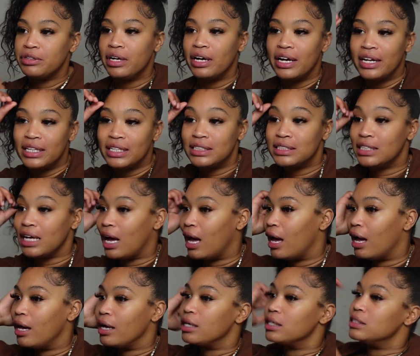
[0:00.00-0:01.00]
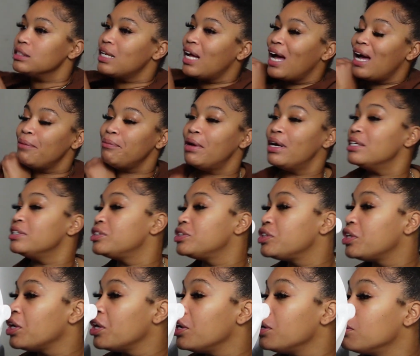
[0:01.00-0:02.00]
the other side, because now I'm not
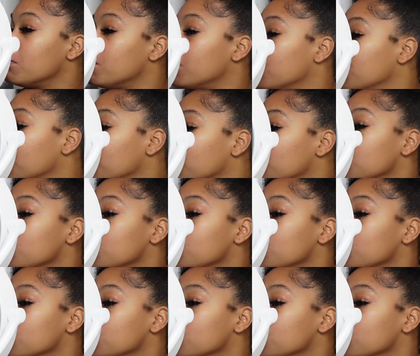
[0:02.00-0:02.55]
scared no more.